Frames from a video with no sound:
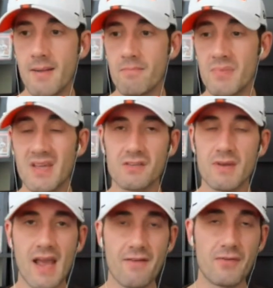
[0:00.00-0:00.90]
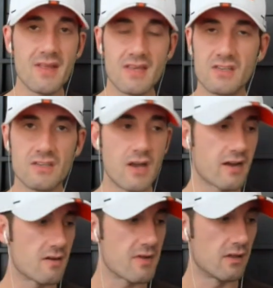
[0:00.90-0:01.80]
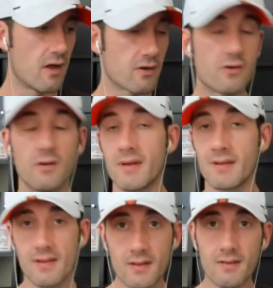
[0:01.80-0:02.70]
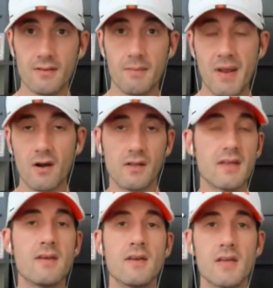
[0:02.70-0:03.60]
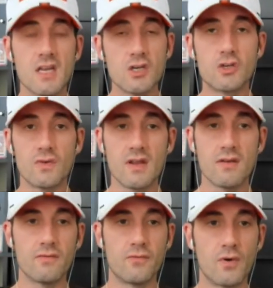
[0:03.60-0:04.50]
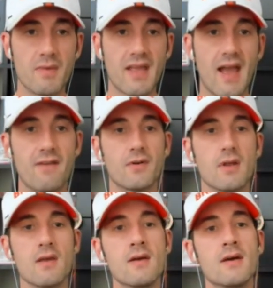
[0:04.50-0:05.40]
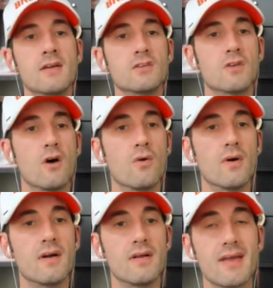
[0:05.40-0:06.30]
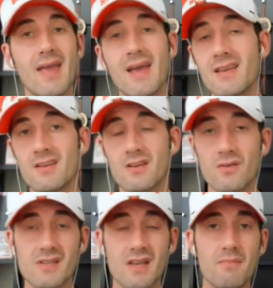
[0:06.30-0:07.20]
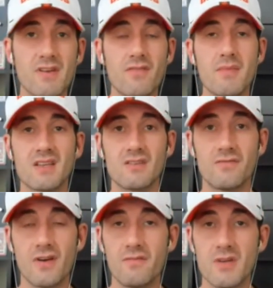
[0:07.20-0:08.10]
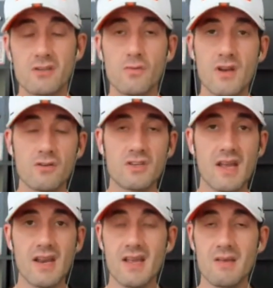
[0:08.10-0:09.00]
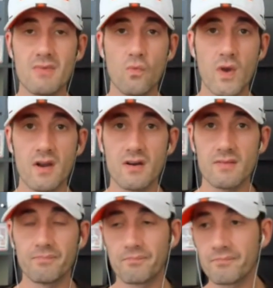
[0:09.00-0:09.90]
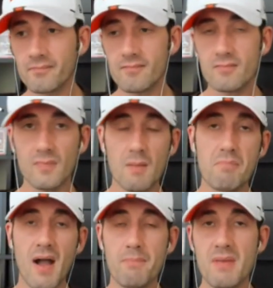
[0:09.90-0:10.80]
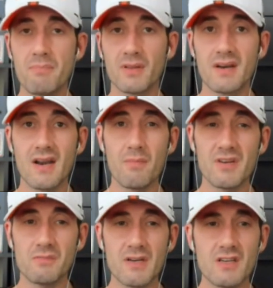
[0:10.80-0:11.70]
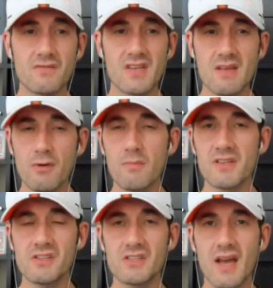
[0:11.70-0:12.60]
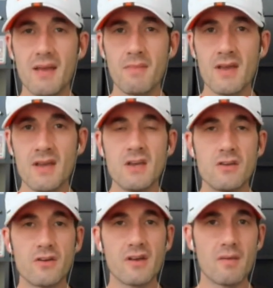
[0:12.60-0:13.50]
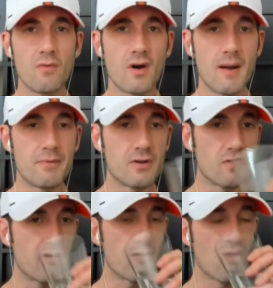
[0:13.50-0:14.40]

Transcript: Because McCaffrey, this is not going to be a long-term, apparently, injury for McCaffrey. So, and you can always get a bit of a mix of Mitchell. We know Shanahan can be weird and pop people in and out, but especially if Deebo misses time, you're going to get more opportunity.